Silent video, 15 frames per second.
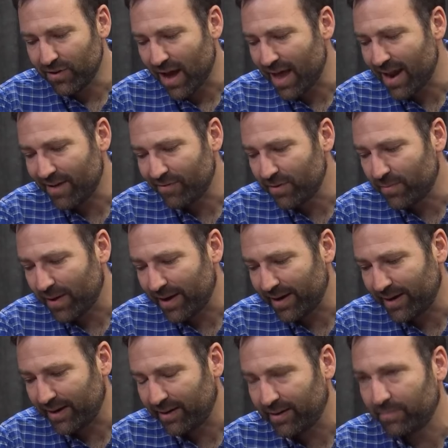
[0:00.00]
not
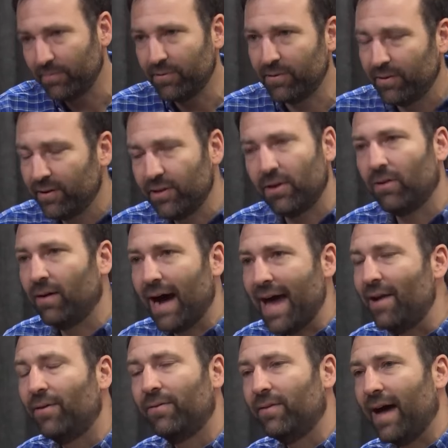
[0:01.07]
everybody, you know,
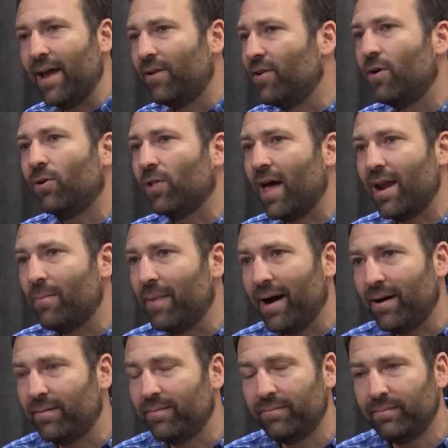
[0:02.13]
I don't I don't know a lot
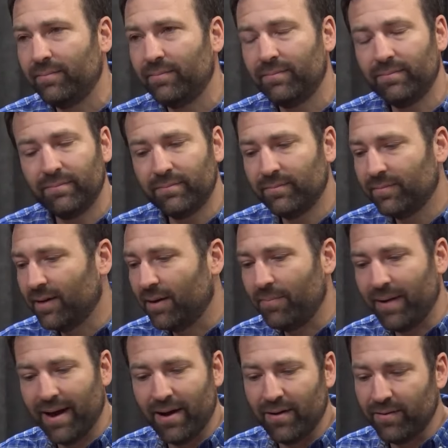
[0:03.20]
about
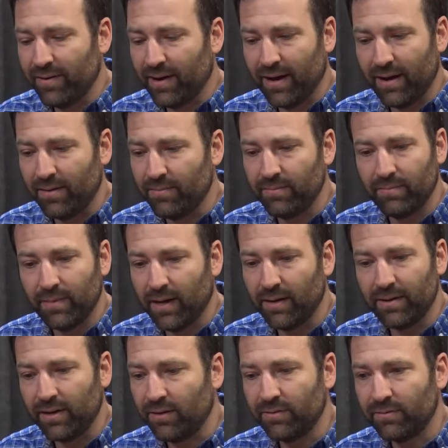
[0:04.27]
about um, uh,
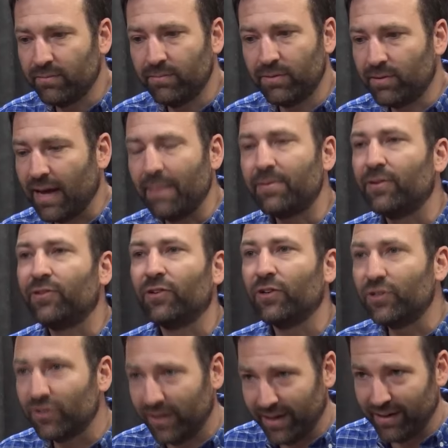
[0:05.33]
you know types of
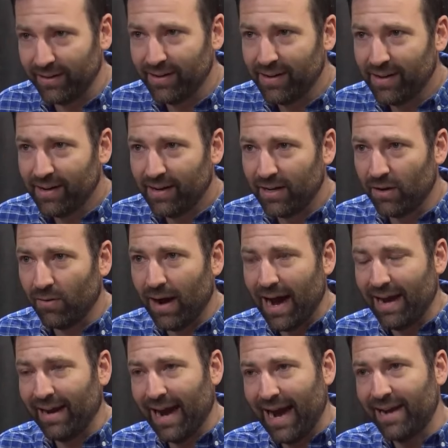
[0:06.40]
surgery. You know,
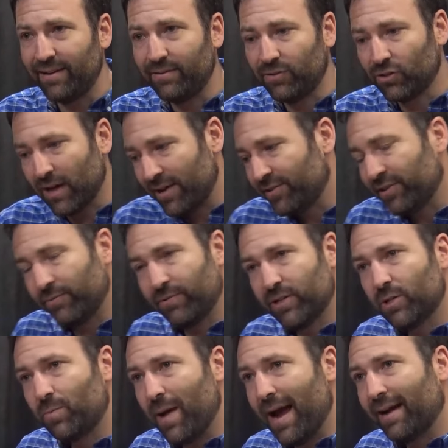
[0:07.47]
I, I trust and
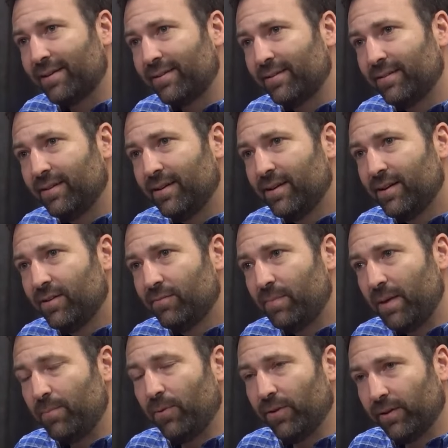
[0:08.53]
respect
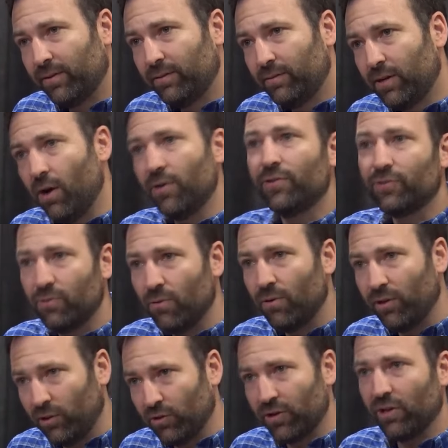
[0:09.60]
people to go to
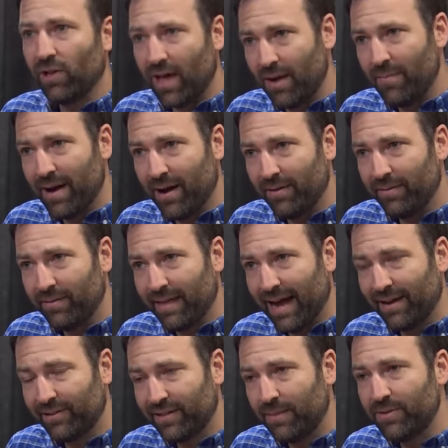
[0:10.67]
school and learn a lot about
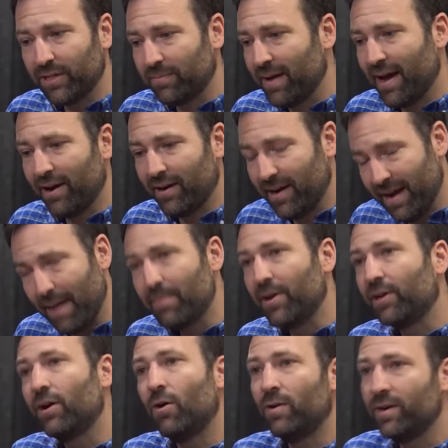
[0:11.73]
that subject matter, and I'm going
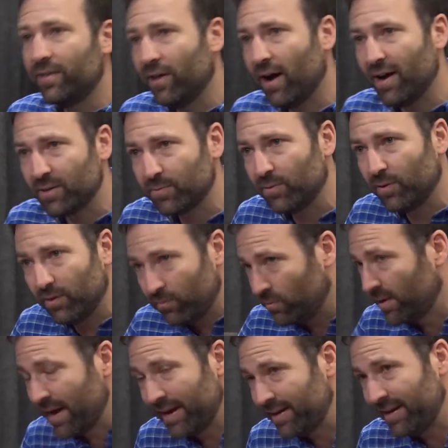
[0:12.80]
to go into the hospital
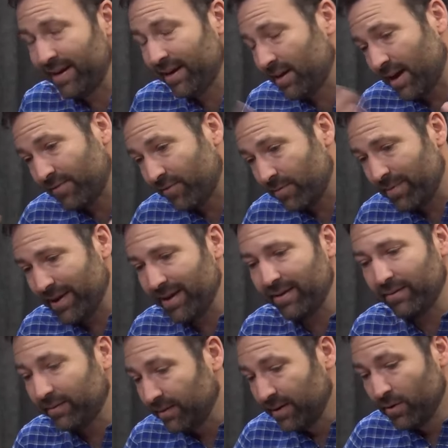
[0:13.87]
when I need it, God
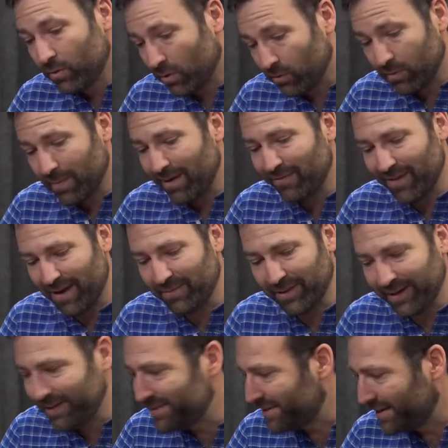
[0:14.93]
forbid, or when my family
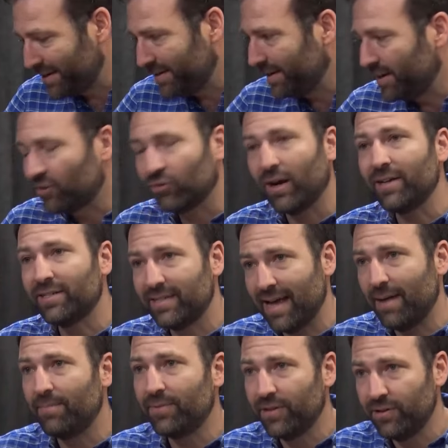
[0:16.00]
needs it, and, and trust
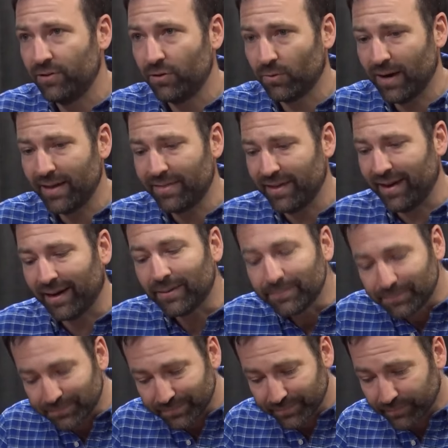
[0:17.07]
them to do the right thing,
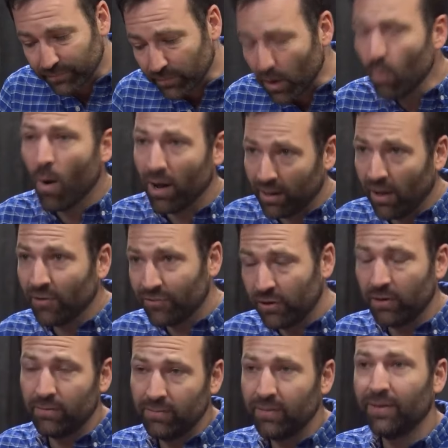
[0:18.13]
while
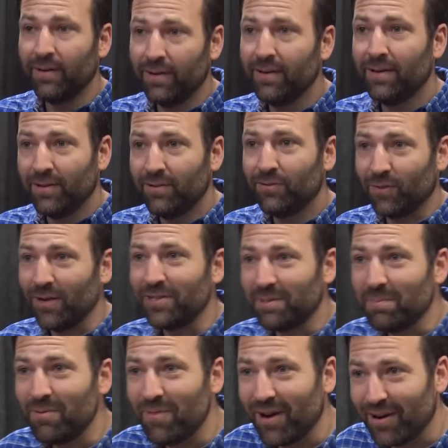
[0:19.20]
also
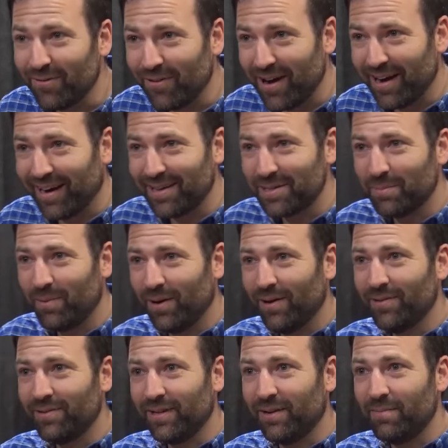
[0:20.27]
trusting but verifying, I
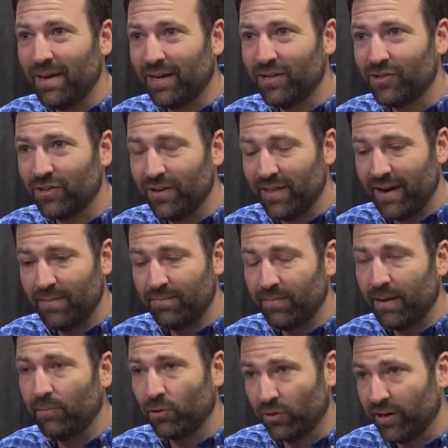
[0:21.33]
suppose. You know, making sure that right. I'm
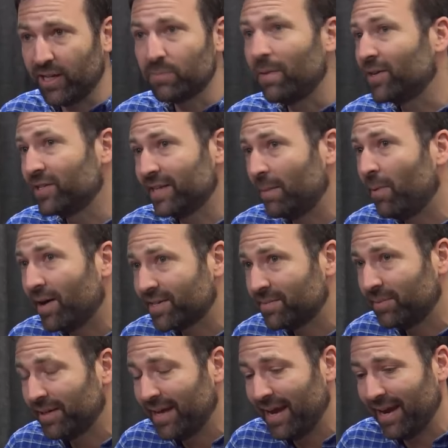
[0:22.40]
I'm learning as much as I
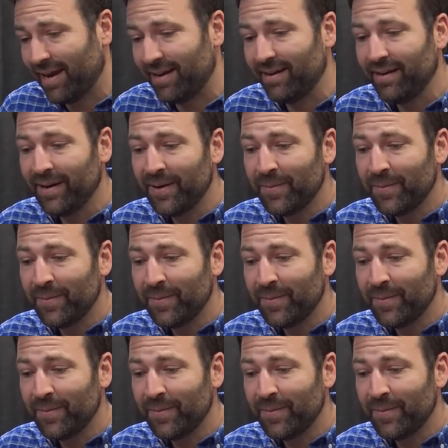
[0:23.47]
possibly can.